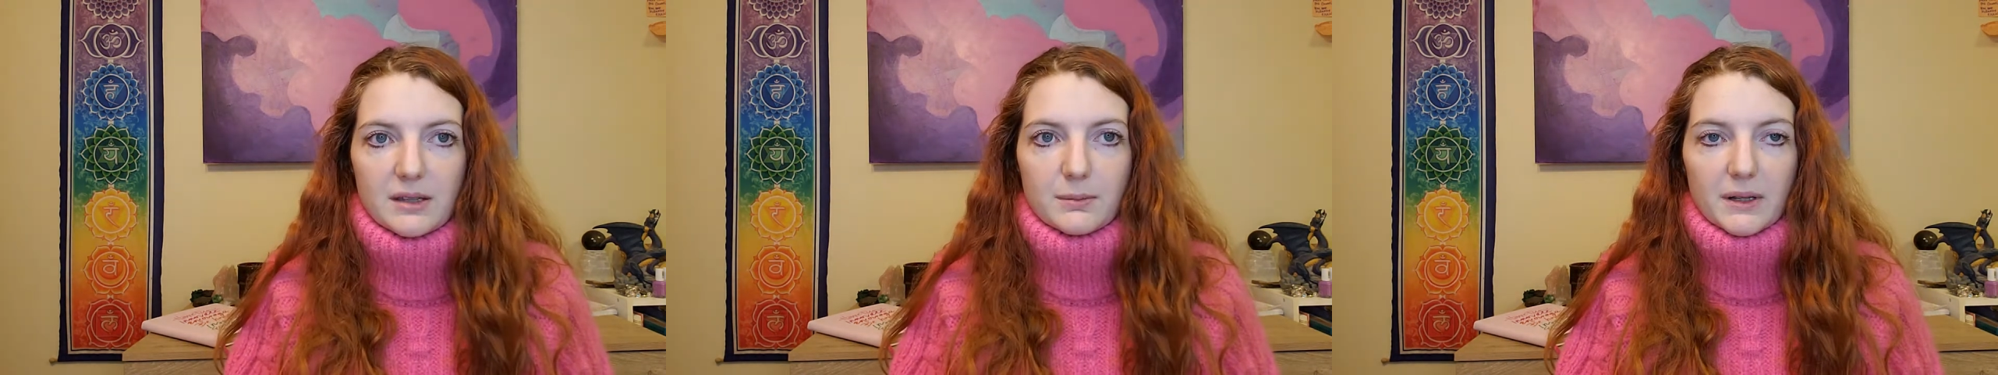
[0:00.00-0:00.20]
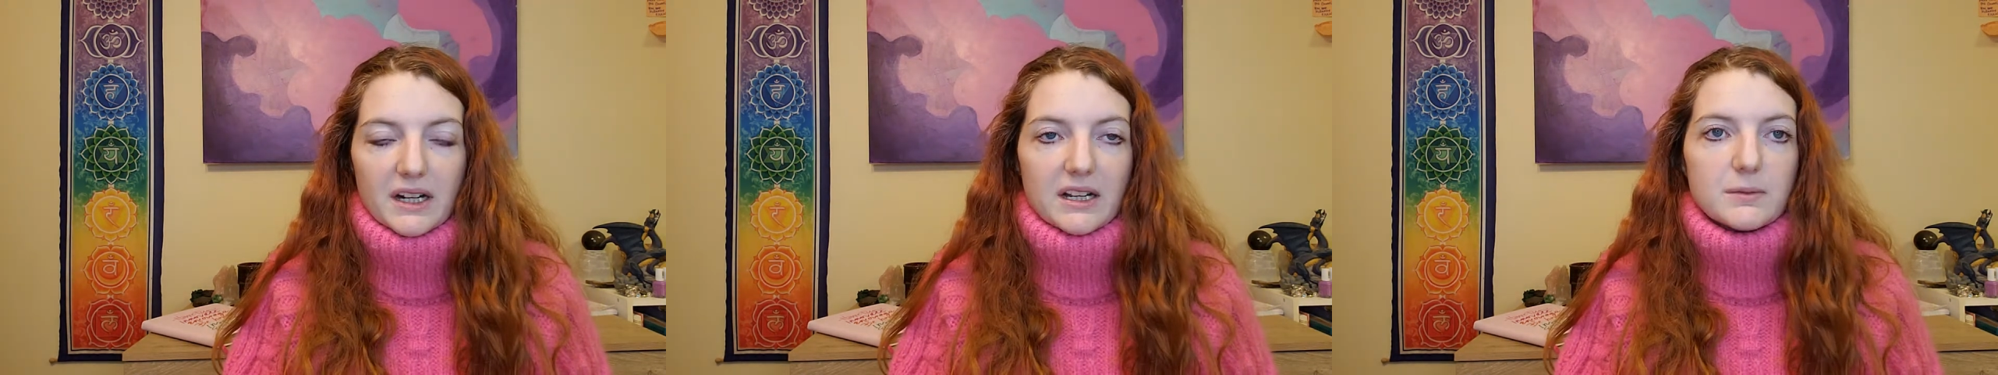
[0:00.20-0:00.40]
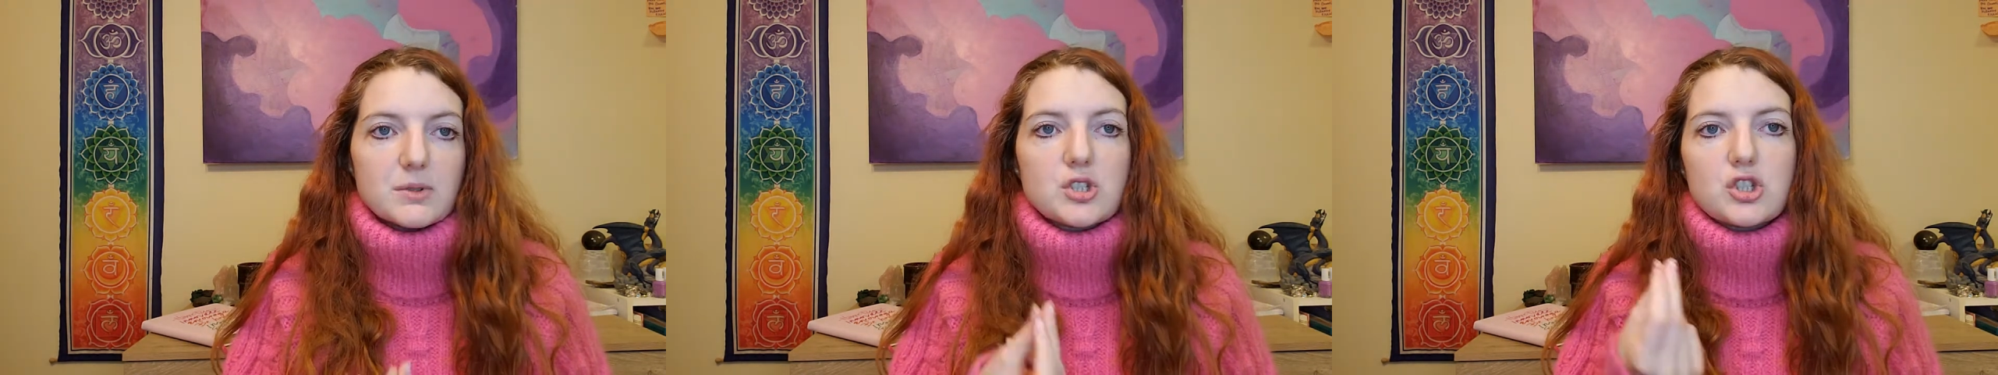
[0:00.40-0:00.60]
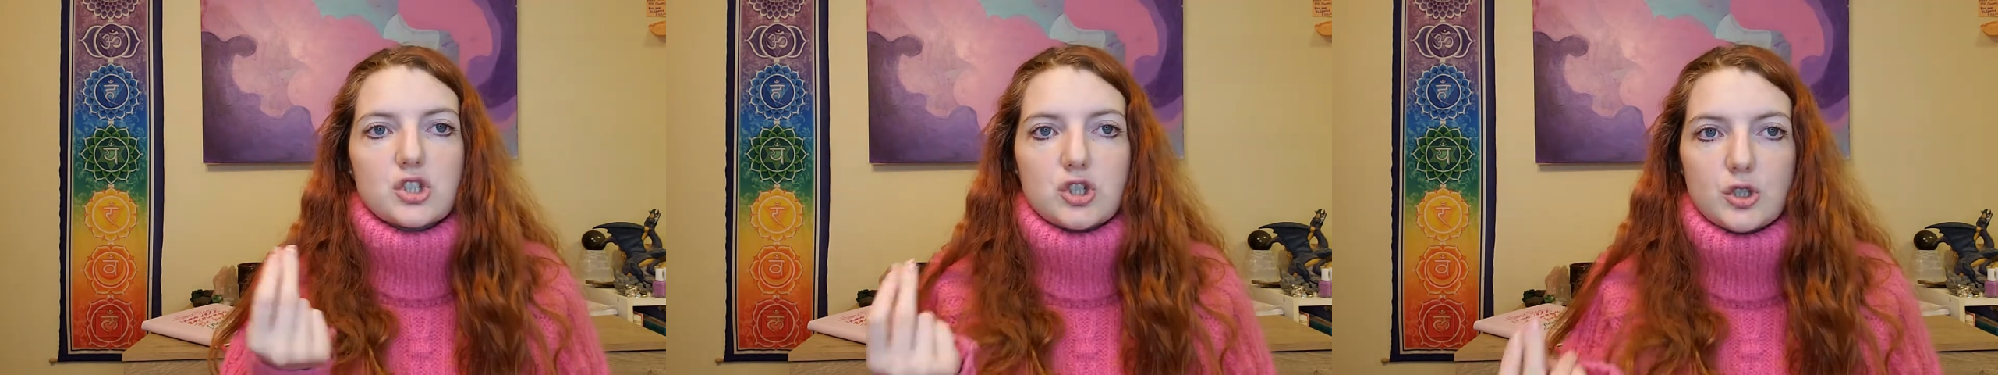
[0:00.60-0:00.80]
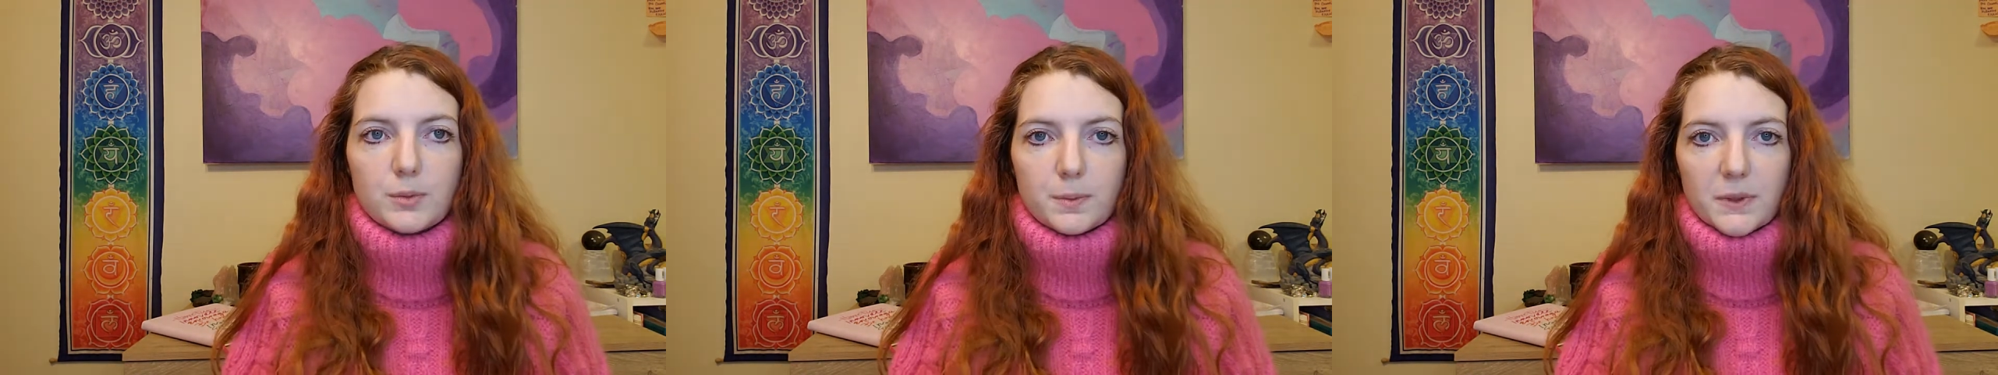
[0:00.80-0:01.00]
but I am
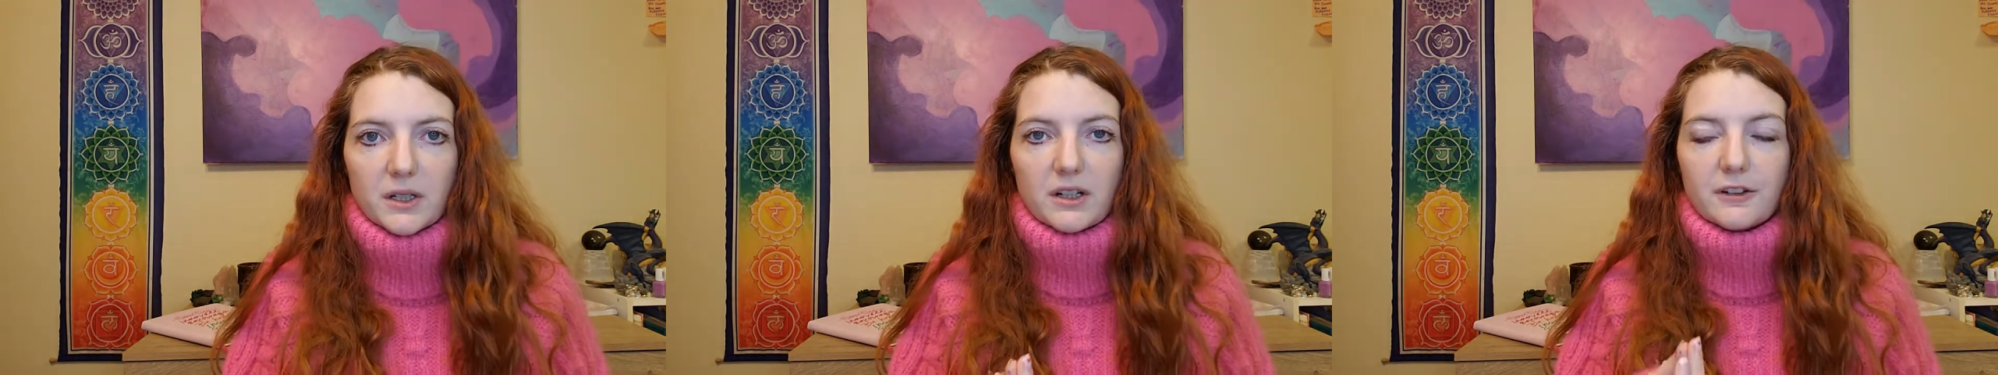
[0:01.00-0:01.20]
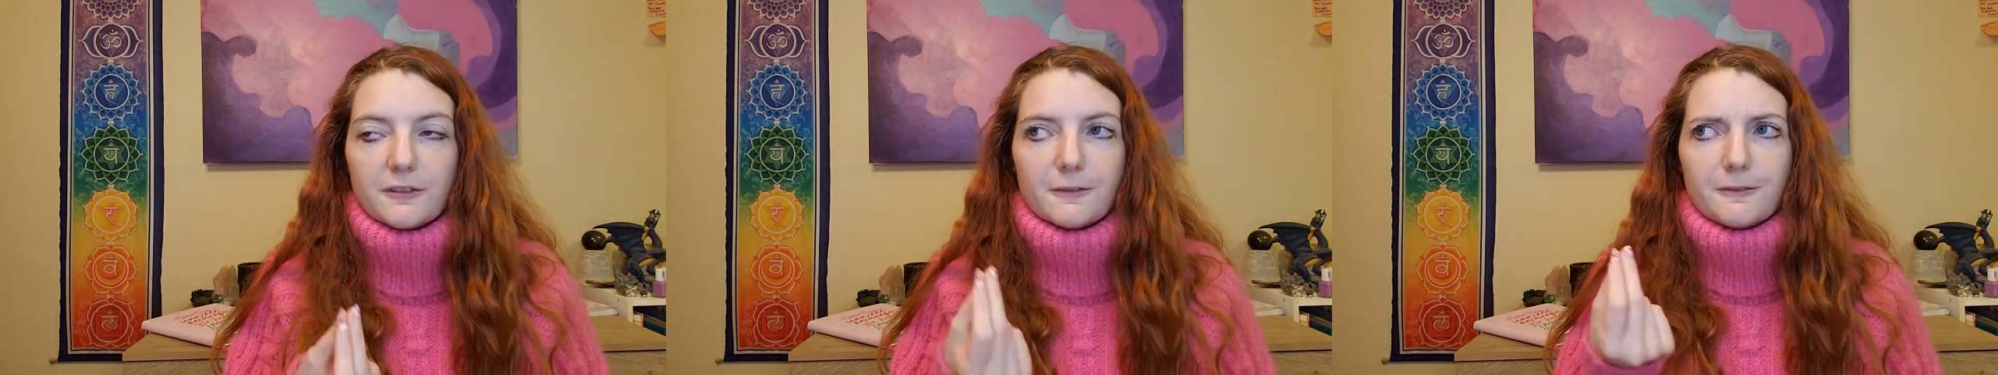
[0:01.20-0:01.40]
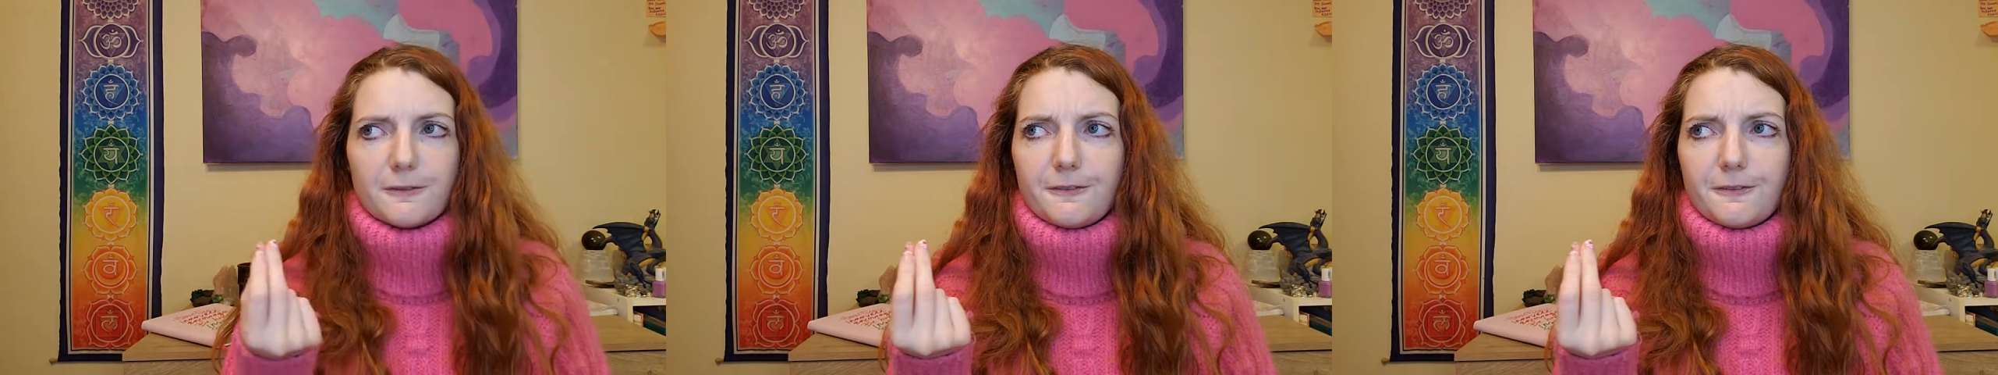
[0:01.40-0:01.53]
super